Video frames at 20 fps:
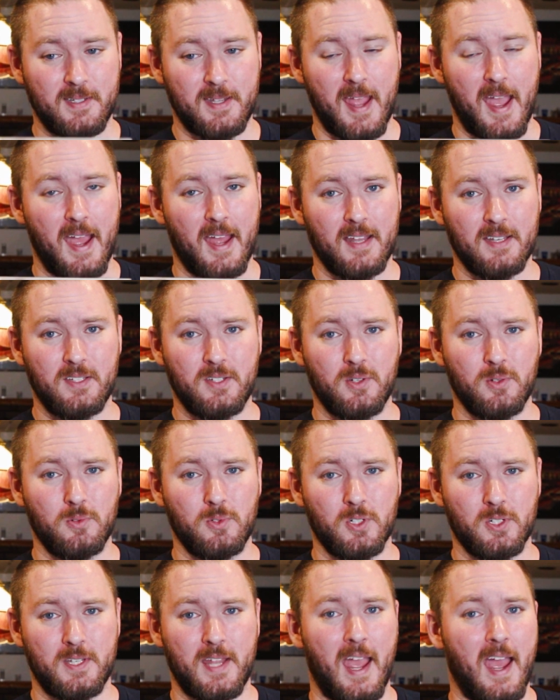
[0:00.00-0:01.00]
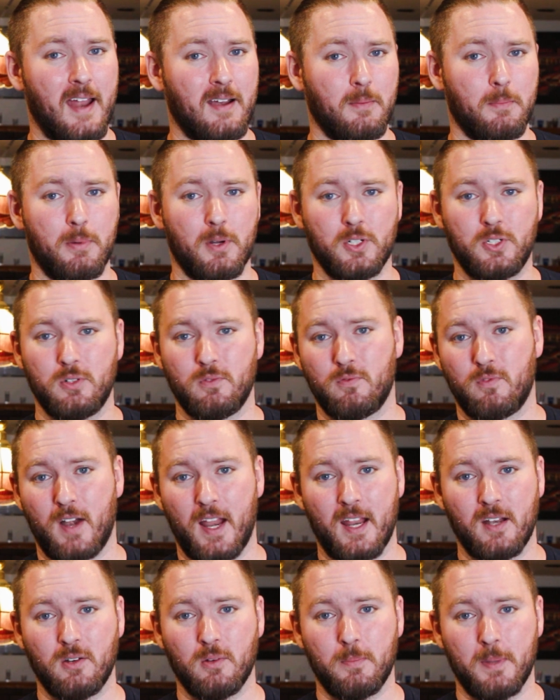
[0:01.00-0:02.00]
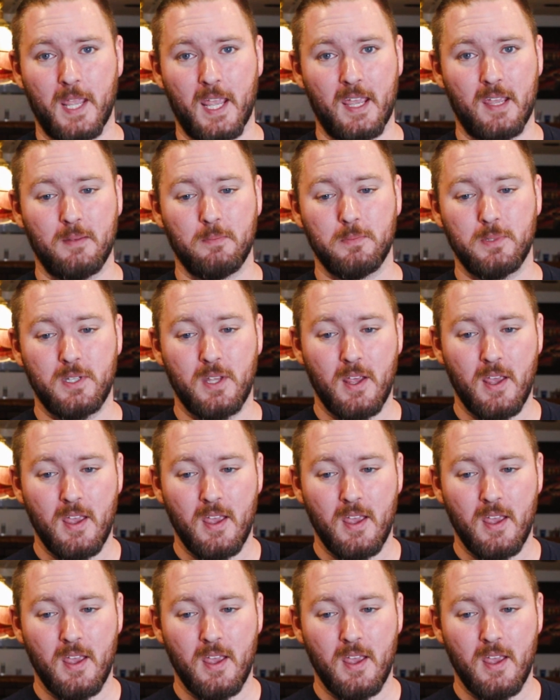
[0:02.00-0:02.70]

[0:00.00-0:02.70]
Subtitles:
dads who just had a bunch of random games.